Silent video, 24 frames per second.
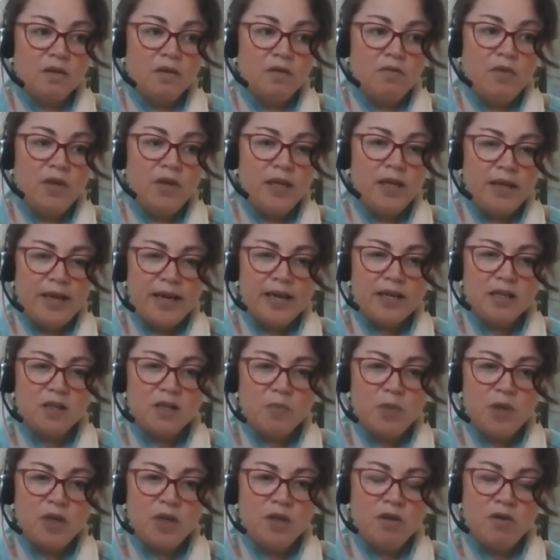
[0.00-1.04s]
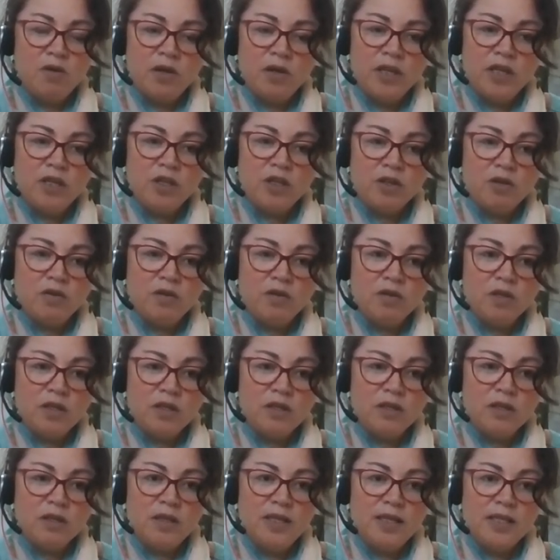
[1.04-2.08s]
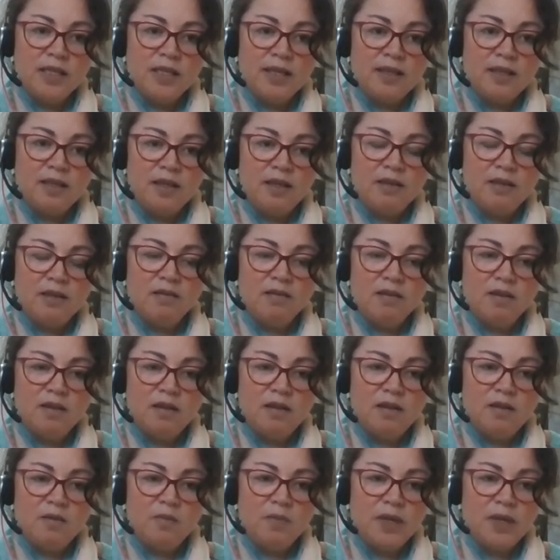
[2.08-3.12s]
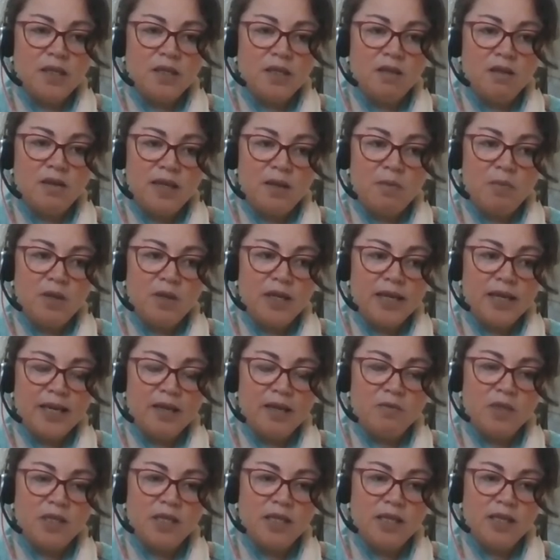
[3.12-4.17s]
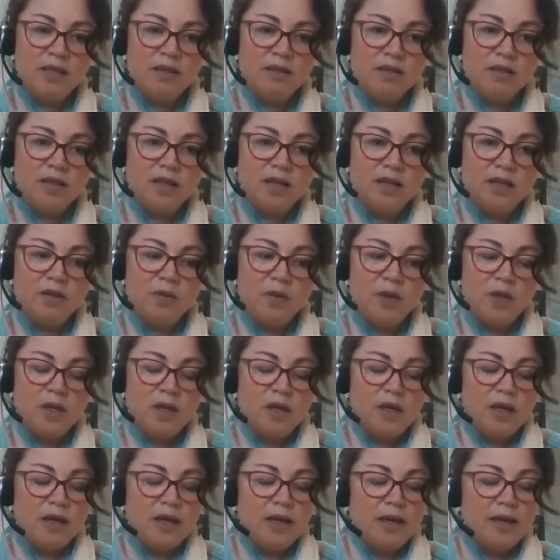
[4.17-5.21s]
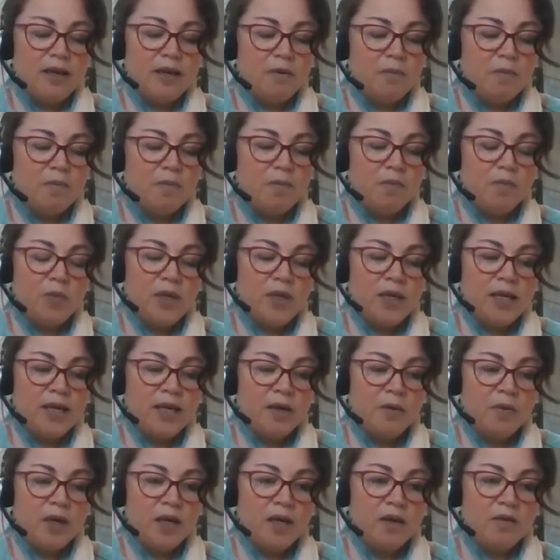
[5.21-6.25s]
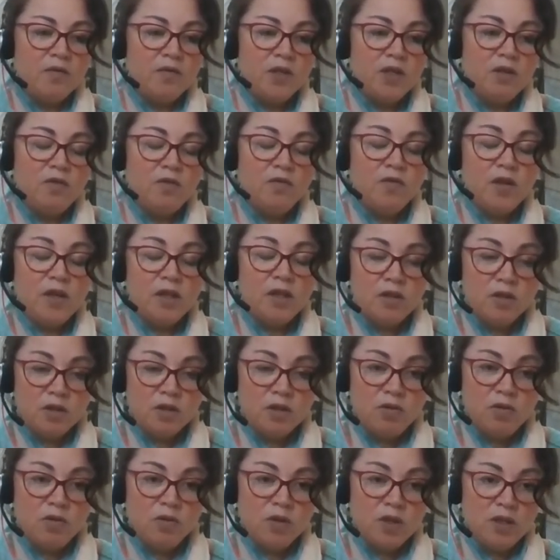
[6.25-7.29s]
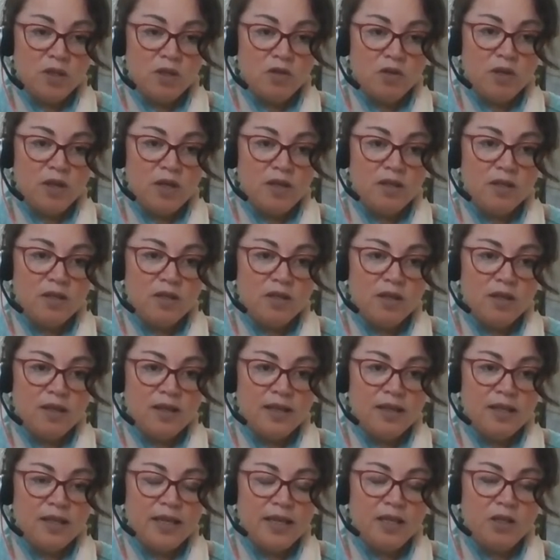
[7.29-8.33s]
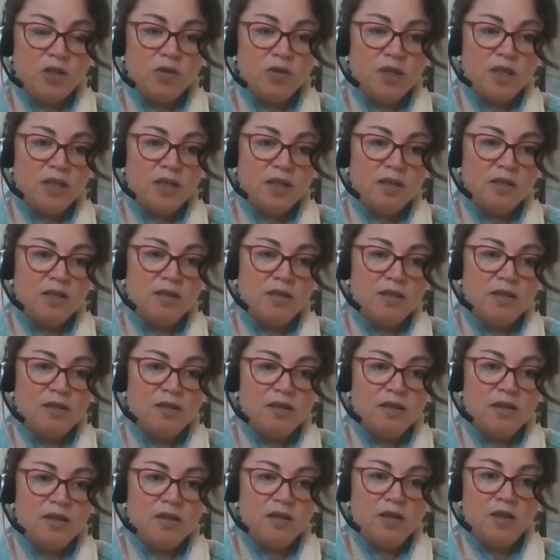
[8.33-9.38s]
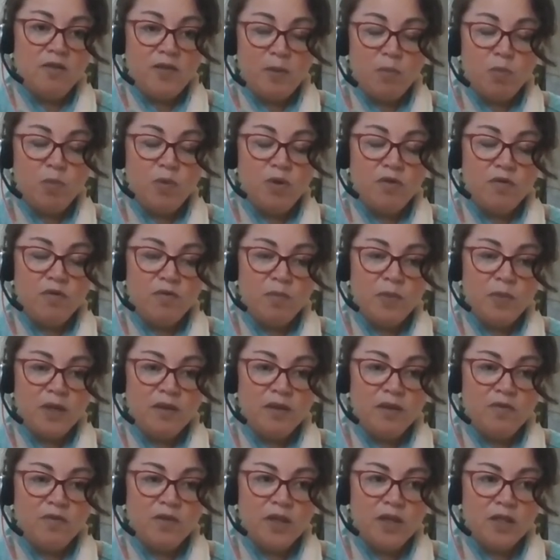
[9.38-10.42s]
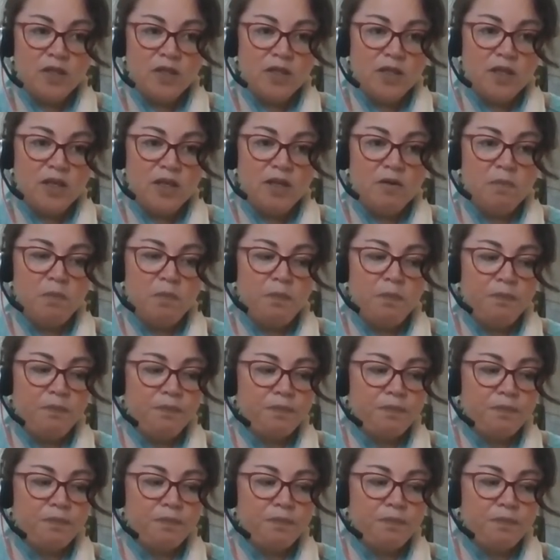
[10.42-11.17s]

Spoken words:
really expert knowledge across East Anglia and our neighbouring counties. So we now have 2 further schools in the trust, and they joined us in the November of my first term.